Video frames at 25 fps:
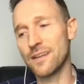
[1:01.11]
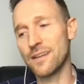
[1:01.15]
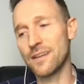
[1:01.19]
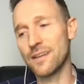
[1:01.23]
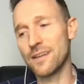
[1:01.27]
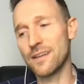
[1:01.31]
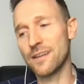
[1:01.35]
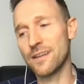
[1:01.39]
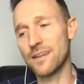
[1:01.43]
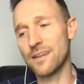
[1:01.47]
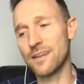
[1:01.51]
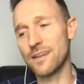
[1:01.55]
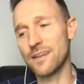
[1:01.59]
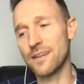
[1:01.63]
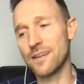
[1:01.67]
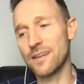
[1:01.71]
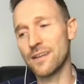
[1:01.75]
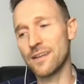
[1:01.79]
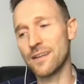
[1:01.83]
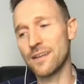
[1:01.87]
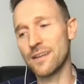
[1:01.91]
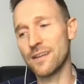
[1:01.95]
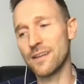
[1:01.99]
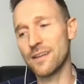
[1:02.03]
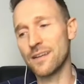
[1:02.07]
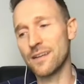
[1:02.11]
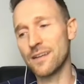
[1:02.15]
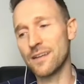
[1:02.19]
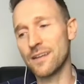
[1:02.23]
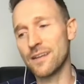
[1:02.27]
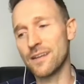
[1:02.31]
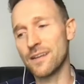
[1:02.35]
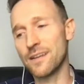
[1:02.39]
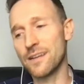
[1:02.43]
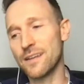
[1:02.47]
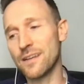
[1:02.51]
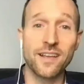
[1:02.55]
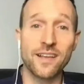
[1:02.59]
Arizona
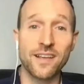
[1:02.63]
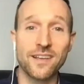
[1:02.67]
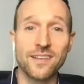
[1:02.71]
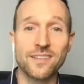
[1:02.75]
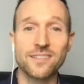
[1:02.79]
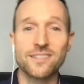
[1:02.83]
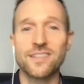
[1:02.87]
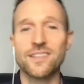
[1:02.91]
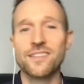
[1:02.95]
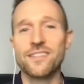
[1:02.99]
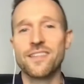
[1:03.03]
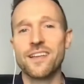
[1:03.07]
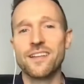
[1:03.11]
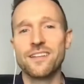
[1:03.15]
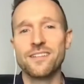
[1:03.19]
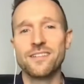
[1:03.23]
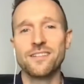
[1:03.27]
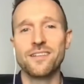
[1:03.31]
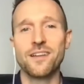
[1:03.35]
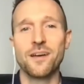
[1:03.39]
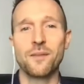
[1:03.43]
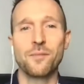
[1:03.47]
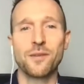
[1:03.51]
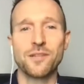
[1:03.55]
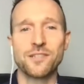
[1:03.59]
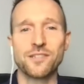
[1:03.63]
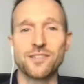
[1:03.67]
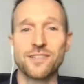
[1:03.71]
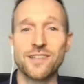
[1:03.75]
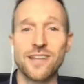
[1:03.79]
and played in Vegas and then